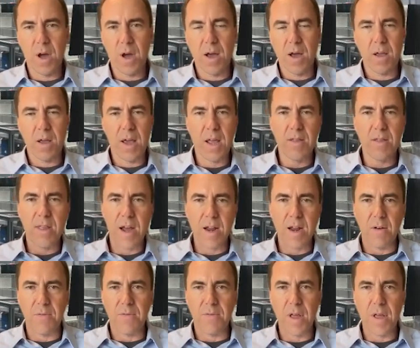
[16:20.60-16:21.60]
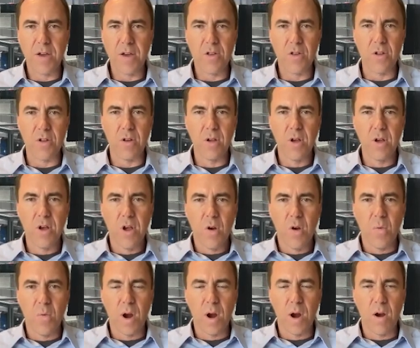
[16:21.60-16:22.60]
hit that inflection
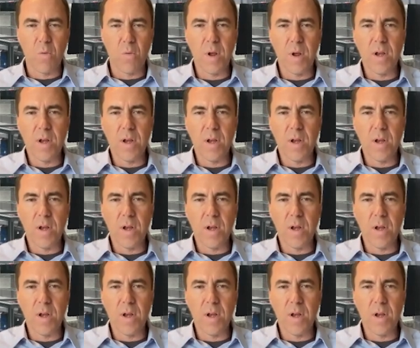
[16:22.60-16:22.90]
where we